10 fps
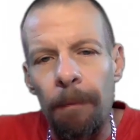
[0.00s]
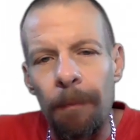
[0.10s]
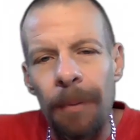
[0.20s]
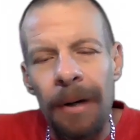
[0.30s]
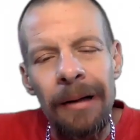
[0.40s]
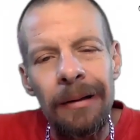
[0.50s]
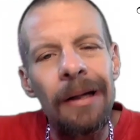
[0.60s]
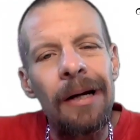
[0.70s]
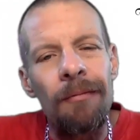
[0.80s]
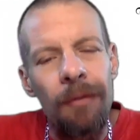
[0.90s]
But I
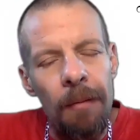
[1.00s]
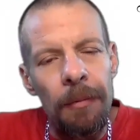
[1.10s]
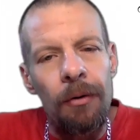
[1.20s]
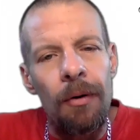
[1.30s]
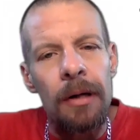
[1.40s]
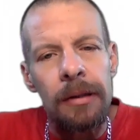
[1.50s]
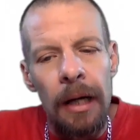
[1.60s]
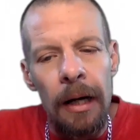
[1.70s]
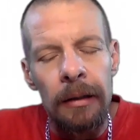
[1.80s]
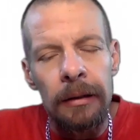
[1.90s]
think I've come across
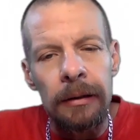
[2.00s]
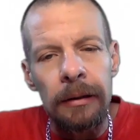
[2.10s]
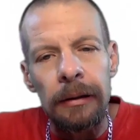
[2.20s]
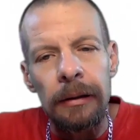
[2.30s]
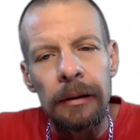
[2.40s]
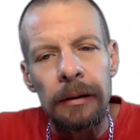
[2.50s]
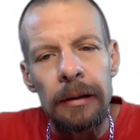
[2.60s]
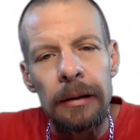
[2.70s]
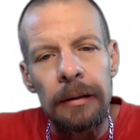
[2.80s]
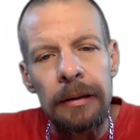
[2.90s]
as
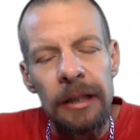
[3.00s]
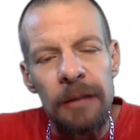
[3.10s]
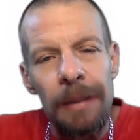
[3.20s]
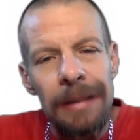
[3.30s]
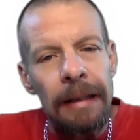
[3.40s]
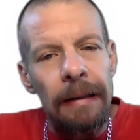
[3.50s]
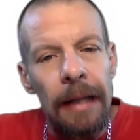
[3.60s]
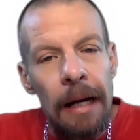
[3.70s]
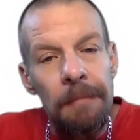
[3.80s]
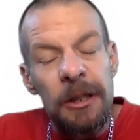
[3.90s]
dismissing
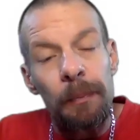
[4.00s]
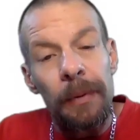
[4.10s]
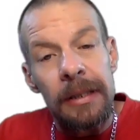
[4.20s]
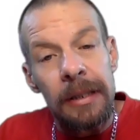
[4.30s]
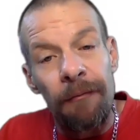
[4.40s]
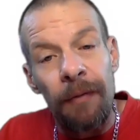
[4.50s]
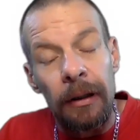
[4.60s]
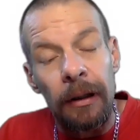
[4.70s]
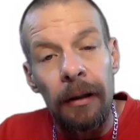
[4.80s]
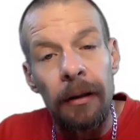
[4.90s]
them
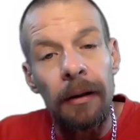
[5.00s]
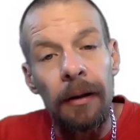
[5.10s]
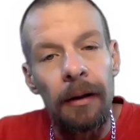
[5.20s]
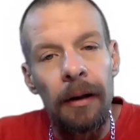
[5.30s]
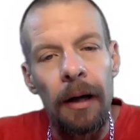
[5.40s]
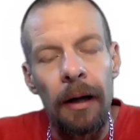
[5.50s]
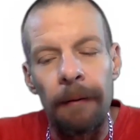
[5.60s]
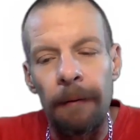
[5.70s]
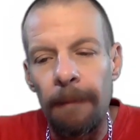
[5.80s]
specifically. And